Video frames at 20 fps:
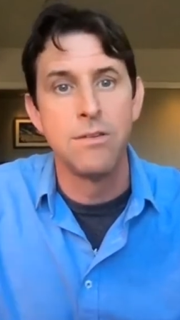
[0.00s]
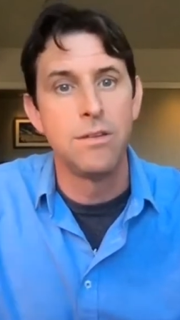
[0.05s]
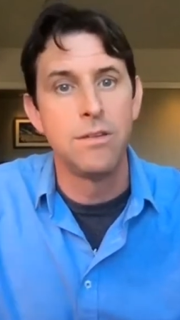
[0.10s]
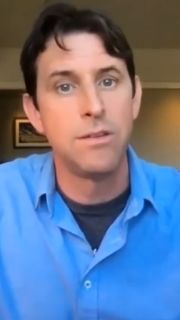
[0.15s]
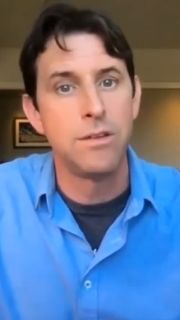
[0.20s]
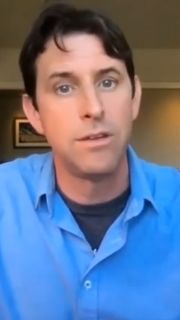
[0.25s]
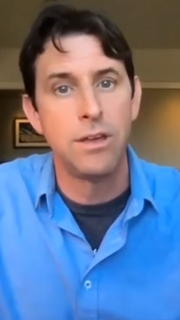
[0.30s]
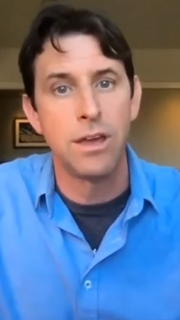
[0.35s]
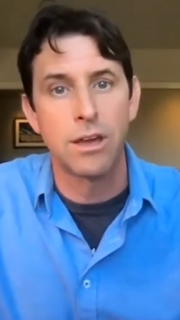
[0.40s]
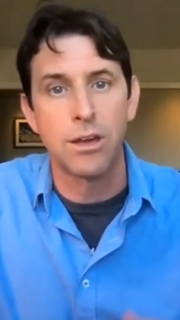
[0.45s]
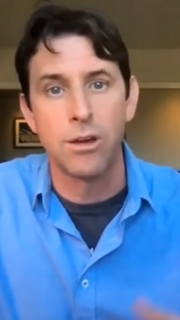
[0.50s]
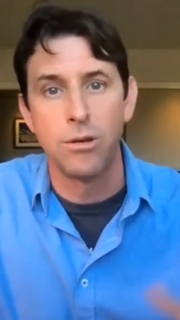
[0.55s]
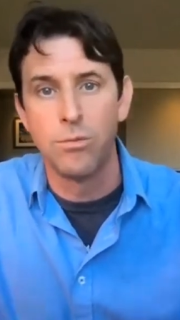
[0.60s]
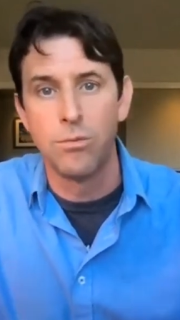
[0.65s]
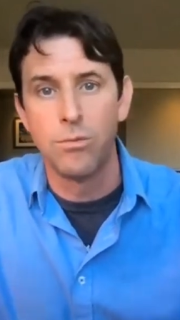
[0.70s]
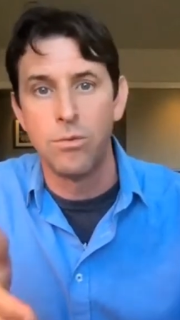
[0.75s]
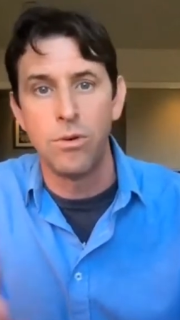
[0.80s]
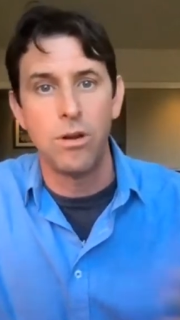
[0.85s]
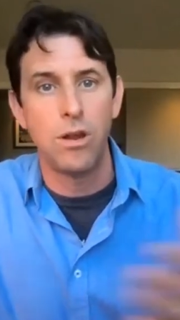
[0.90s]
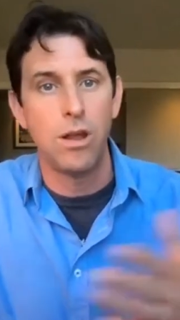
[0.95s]
It
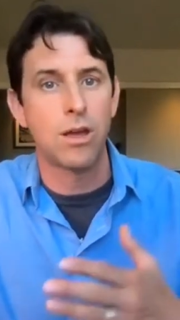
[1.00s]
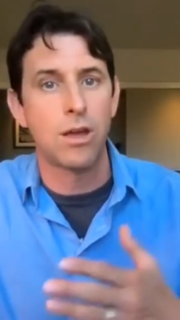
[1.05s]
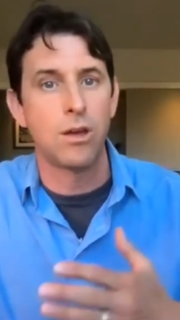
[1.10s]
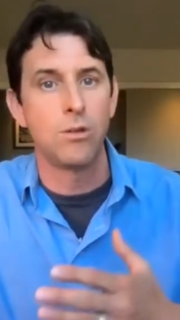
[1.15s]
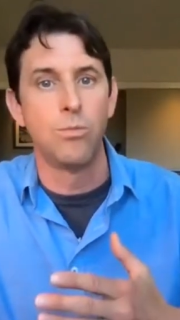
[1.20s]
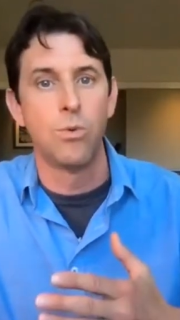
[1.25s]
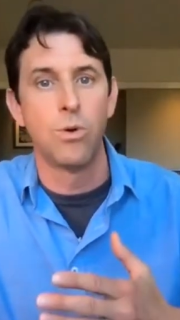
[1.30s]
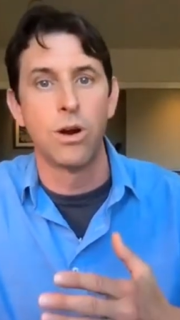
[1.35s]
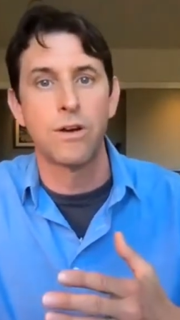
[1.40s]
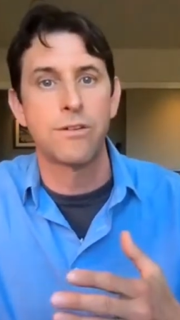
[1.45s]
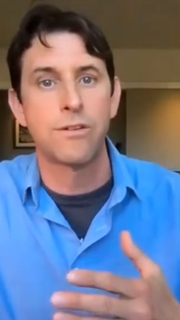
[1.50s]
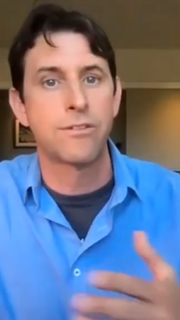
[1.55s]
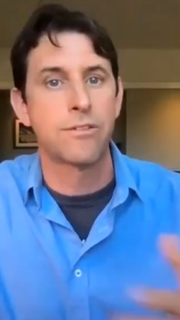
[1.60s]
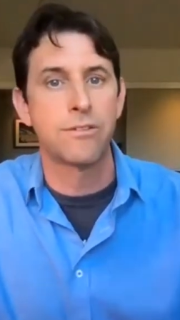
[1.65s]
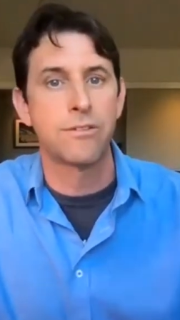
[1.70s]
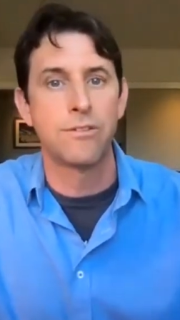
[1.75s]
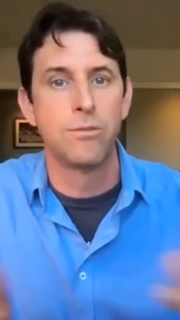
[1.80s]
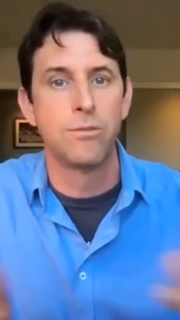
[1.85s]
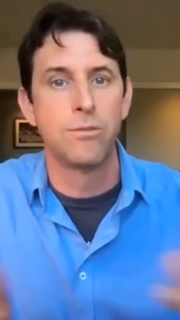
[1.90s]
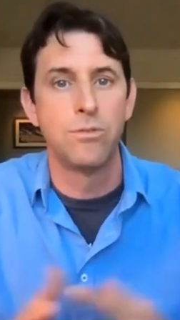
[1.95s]
can work
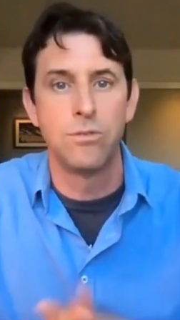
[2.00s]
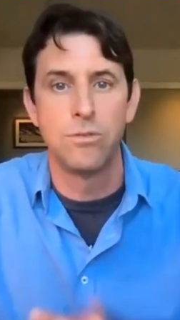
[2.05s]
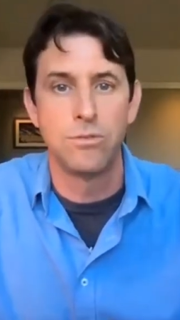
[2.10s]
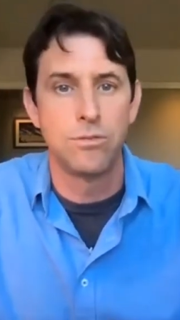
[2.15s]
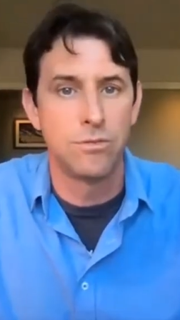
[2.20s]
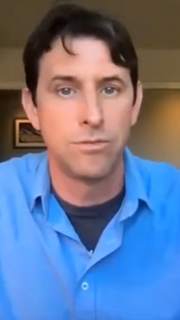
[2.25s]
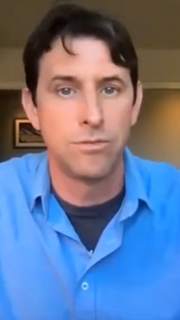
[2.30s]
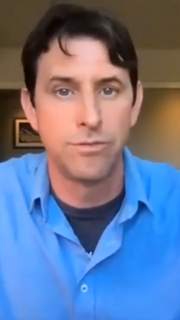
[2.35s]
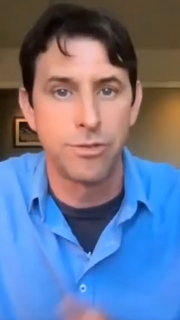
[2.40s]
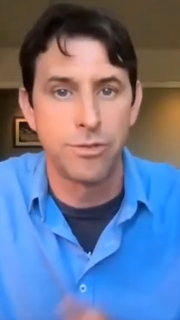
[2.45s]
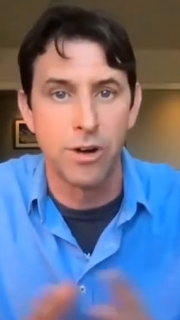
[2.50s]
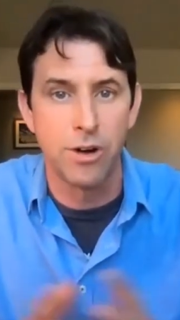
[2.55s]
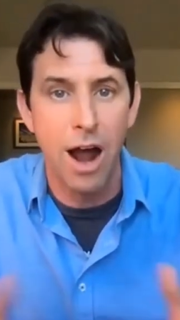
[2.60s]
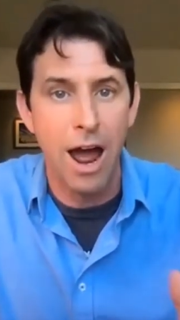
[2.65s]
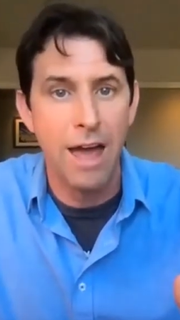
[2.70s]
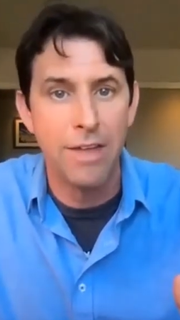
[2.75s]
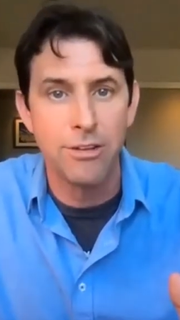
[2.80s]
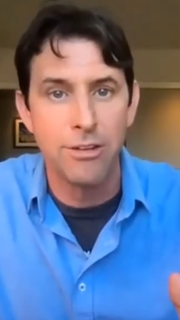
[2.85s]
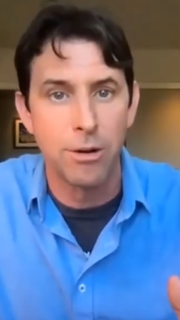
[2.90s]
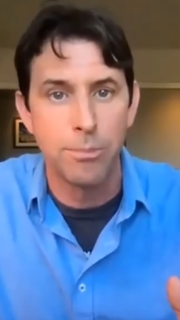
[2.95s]
for
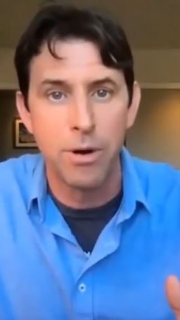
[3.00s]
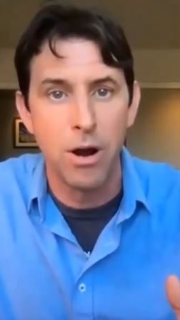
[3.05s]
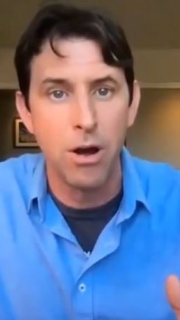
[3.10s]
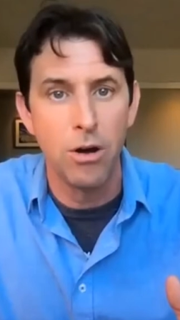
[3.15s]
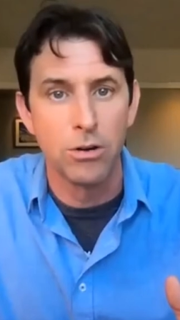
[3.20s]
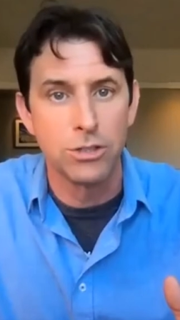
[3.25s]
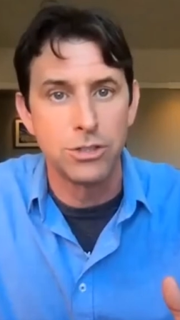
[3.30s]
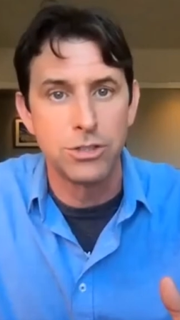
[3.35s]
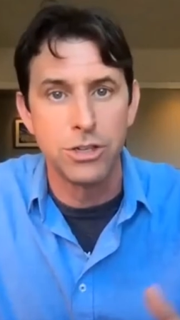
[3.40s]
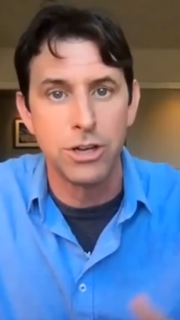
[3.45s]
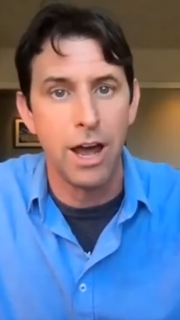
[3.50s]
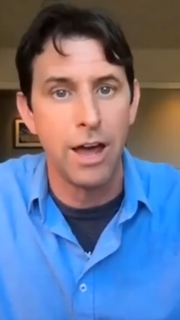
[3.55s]
either approach.